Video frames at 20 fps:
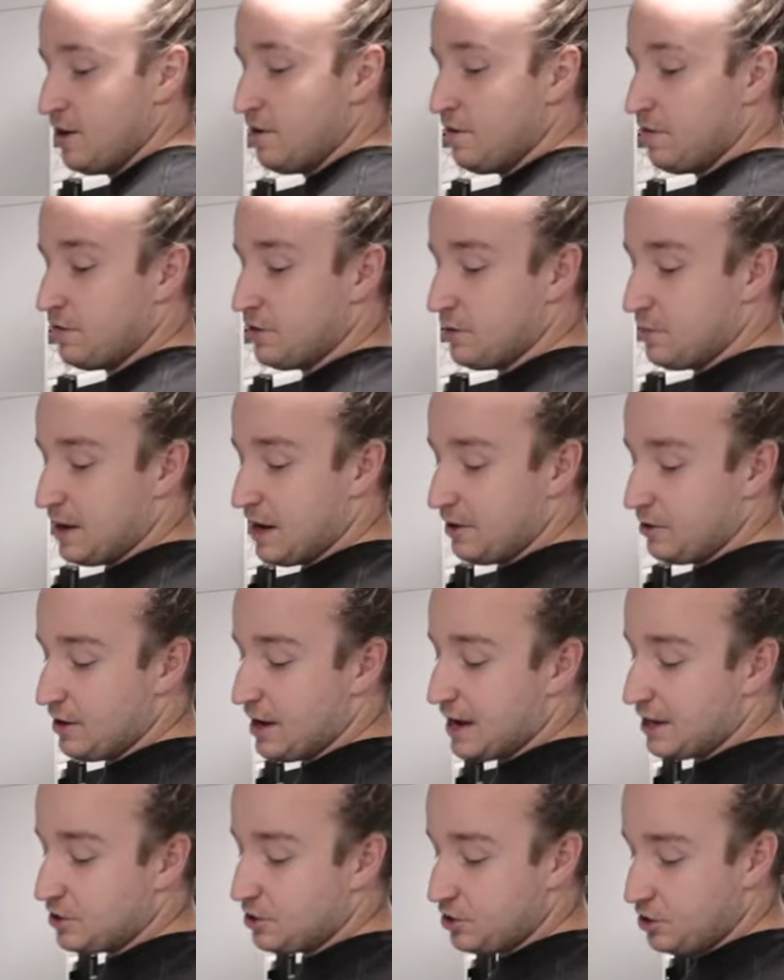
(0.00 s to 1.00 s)
For the amount you
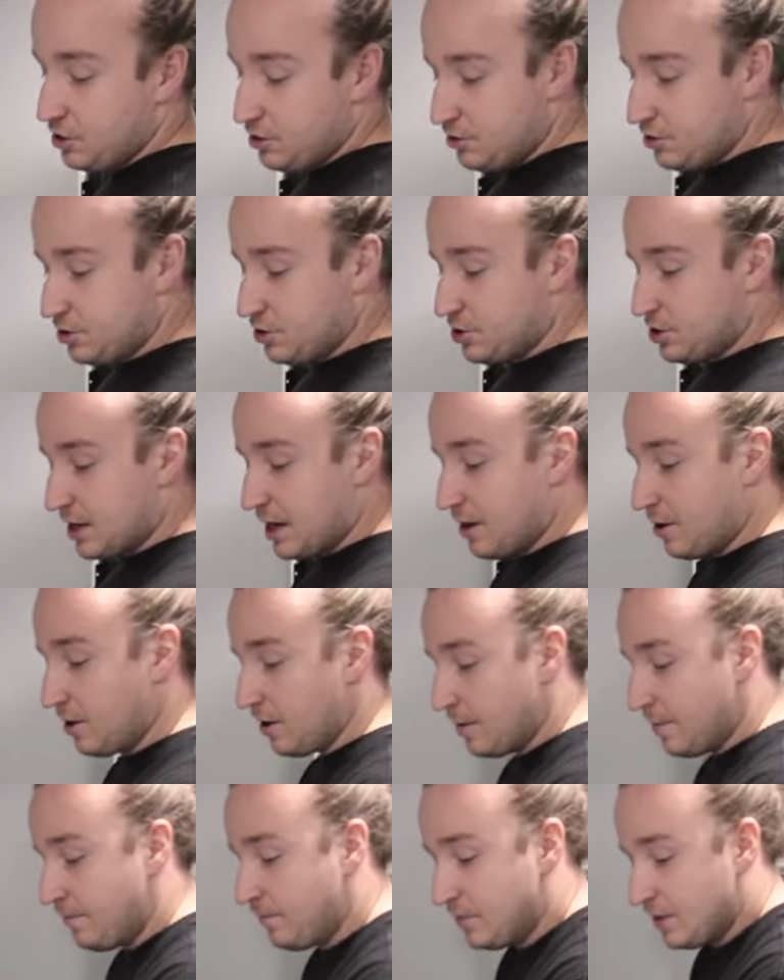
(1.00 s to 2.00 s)
actually use a
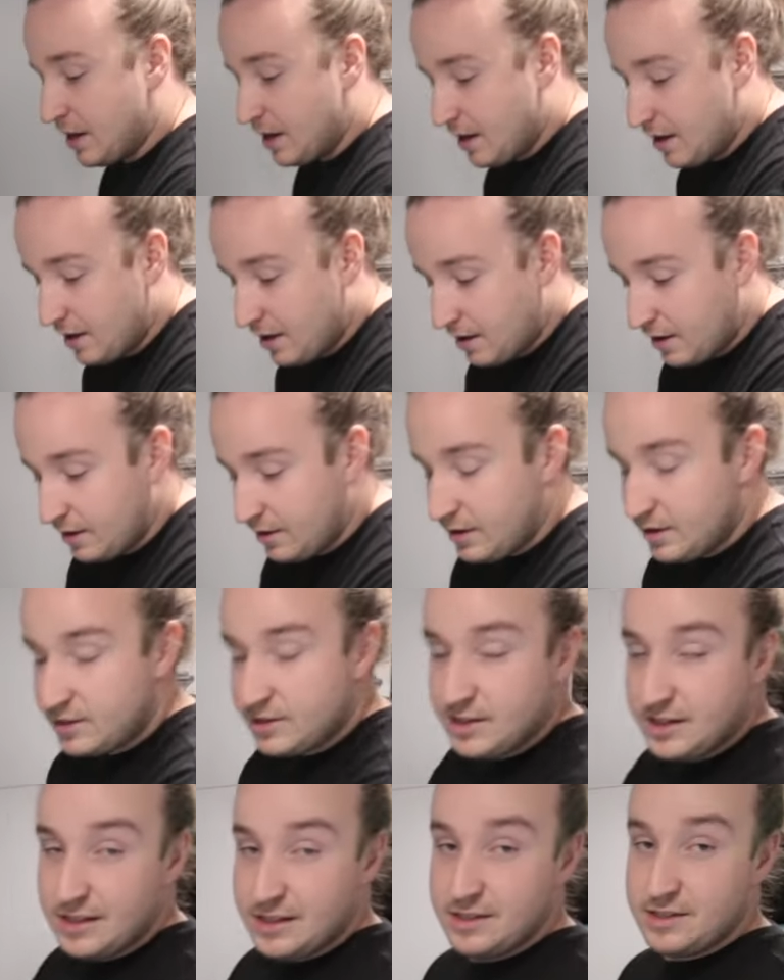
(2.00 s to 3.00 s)
shower,
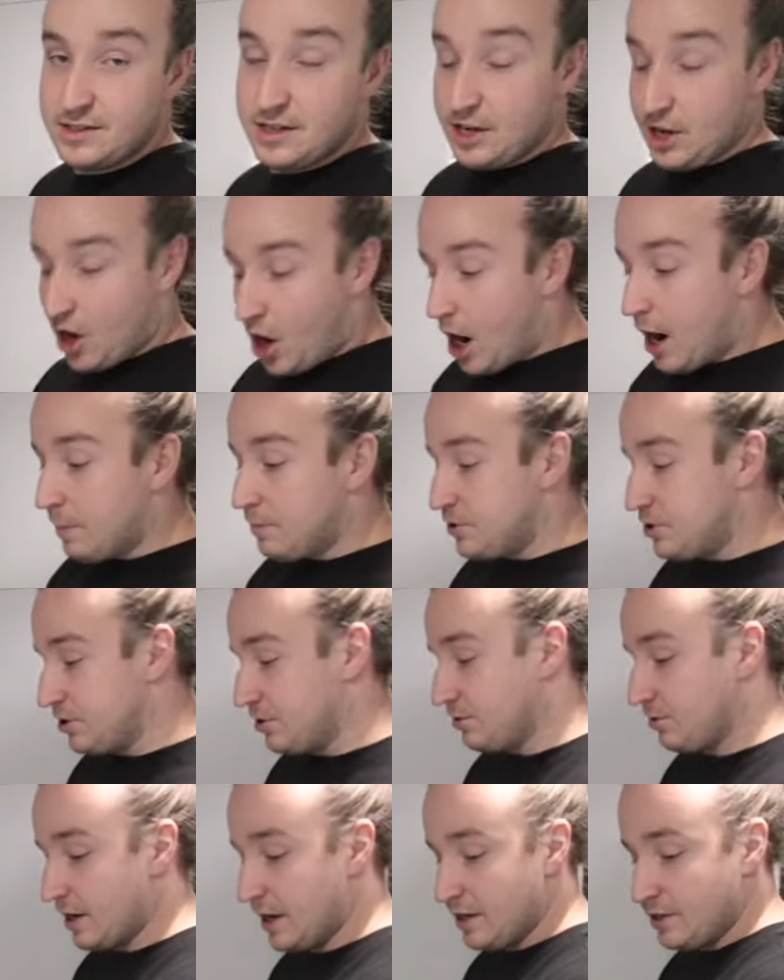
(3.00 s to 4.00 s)
this is an
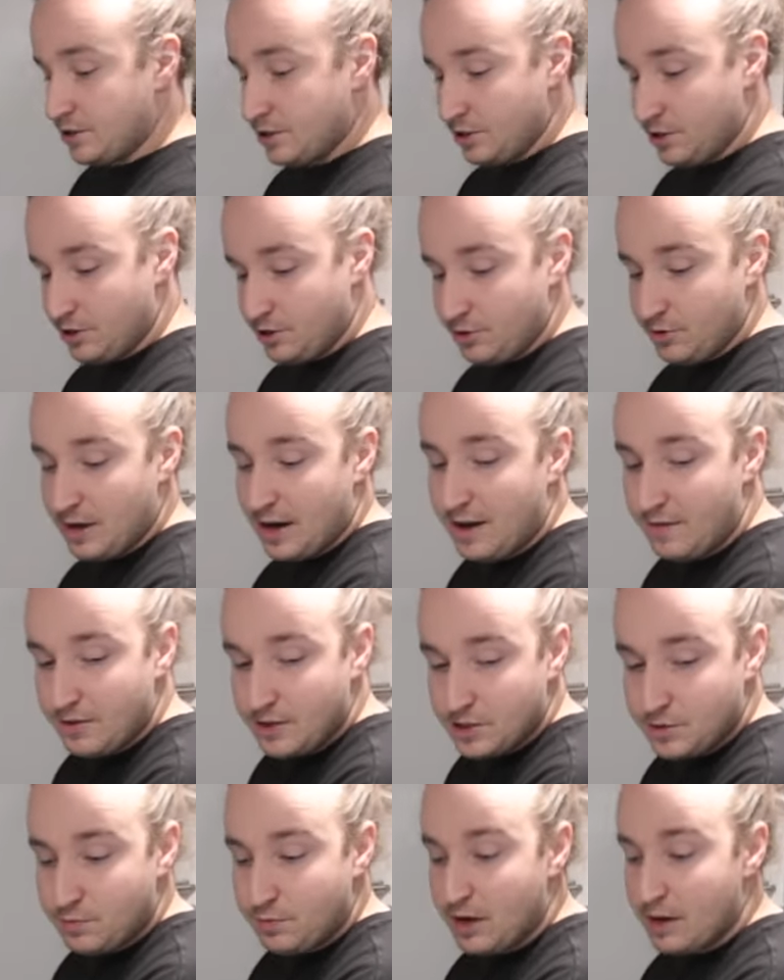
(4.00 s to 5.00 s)
option, right? So you do have
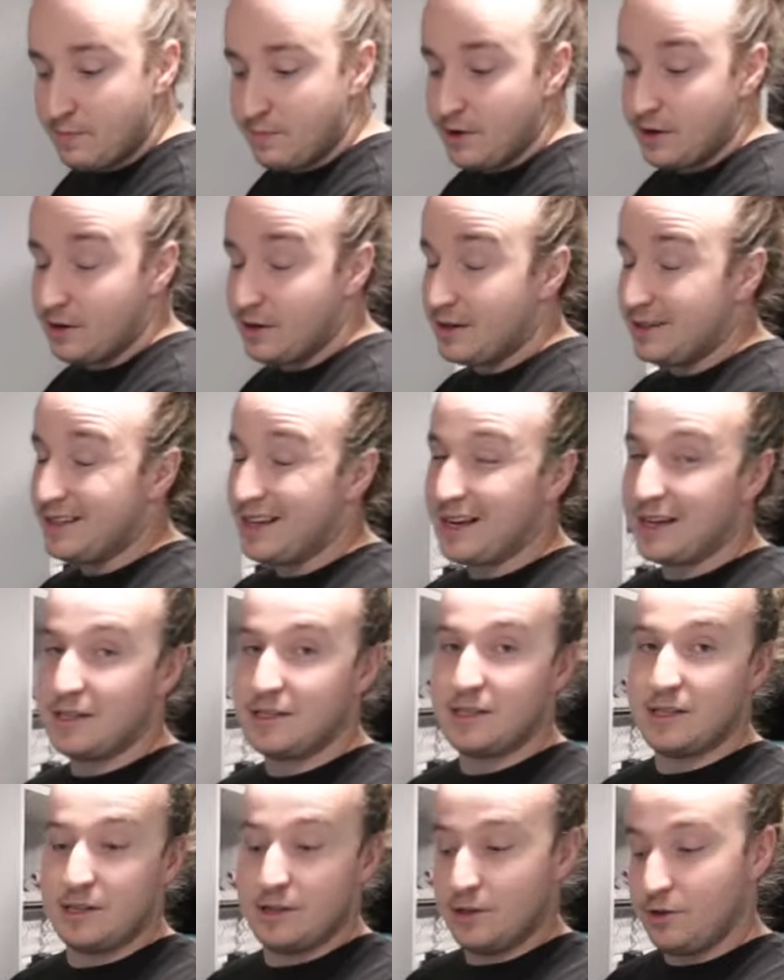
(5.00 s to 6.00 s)
this prep area. Like I
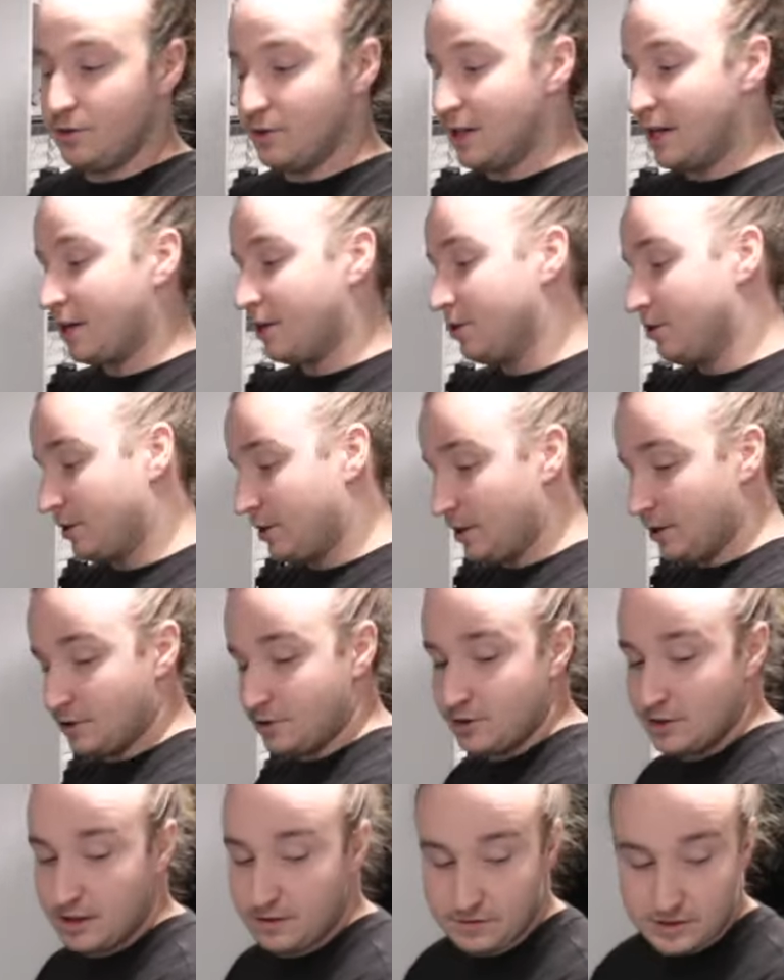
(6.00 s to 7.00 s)
said, they do like cooking.
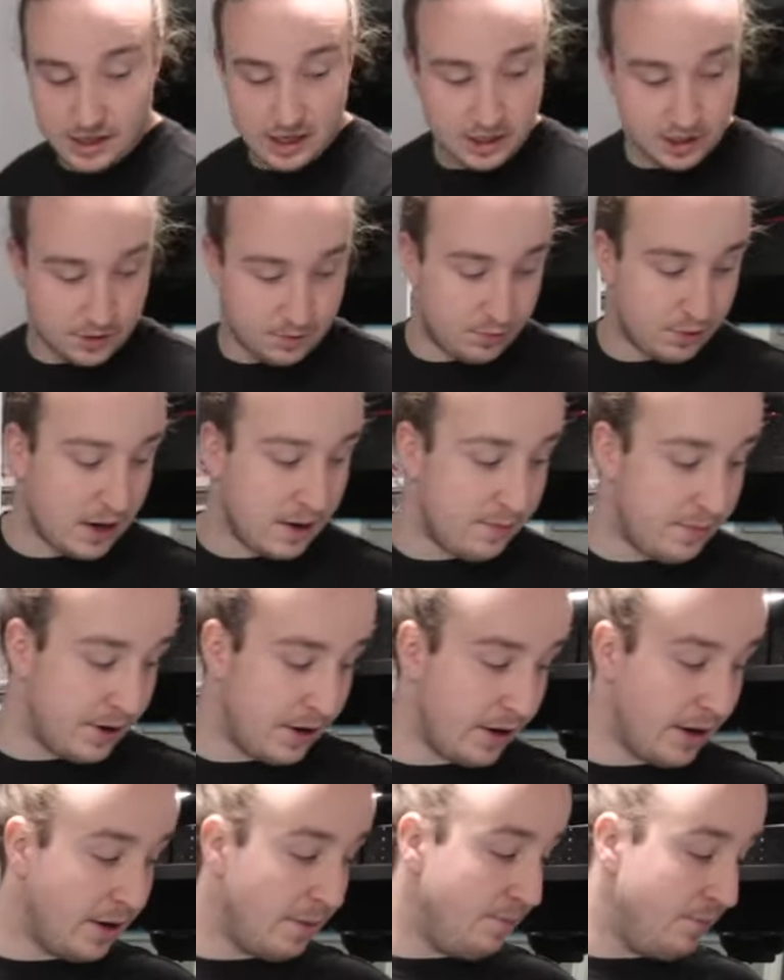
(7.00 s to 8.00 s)
So they have tons of prep
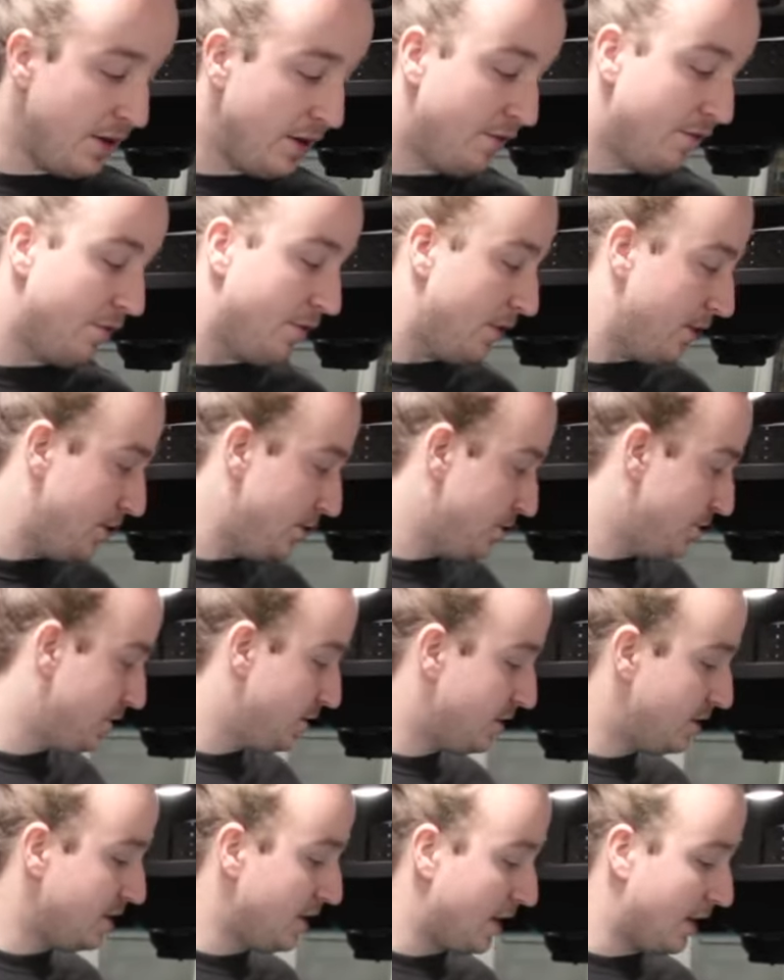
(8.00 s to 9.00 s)
area, big fridge,
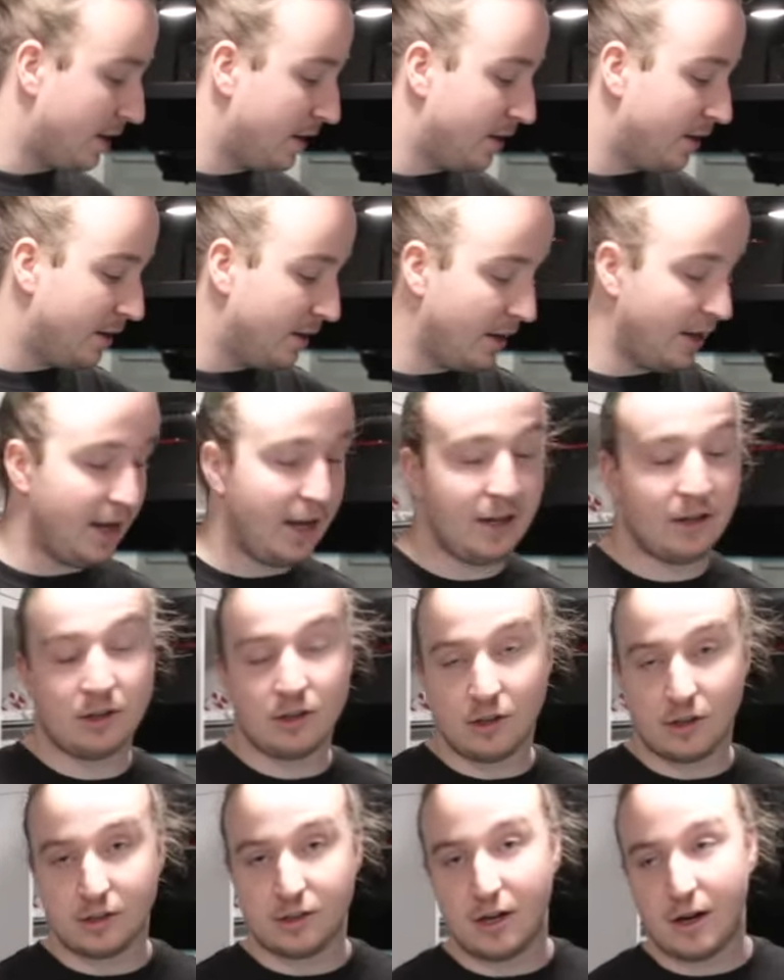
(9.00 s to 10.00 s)
sink, and
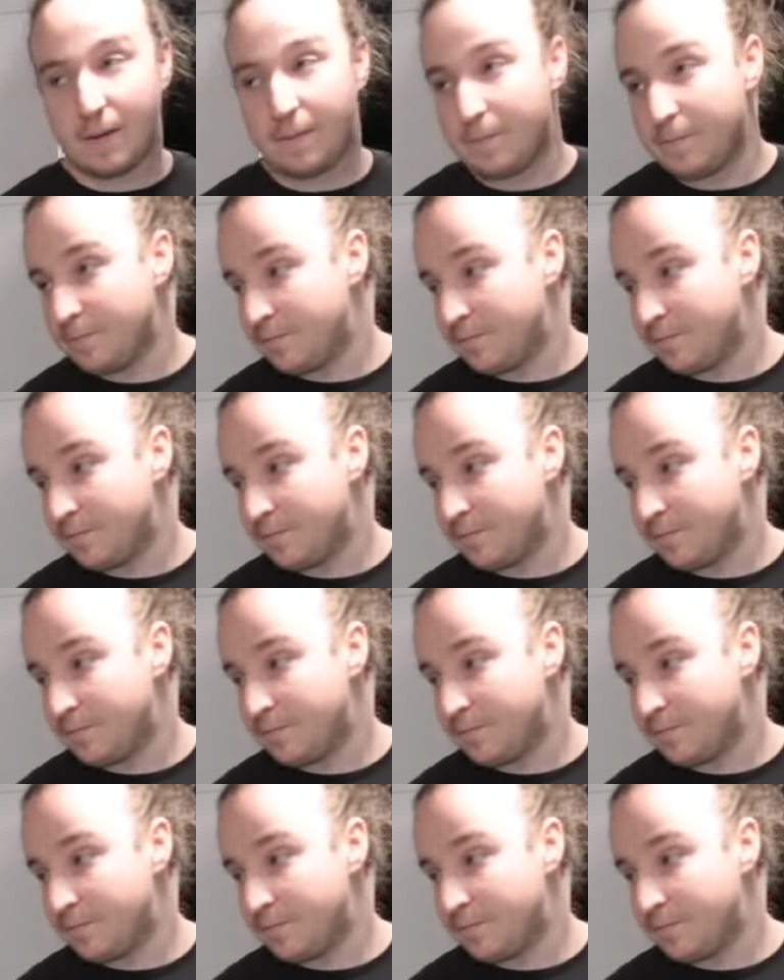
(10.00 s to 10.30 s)
cooktop.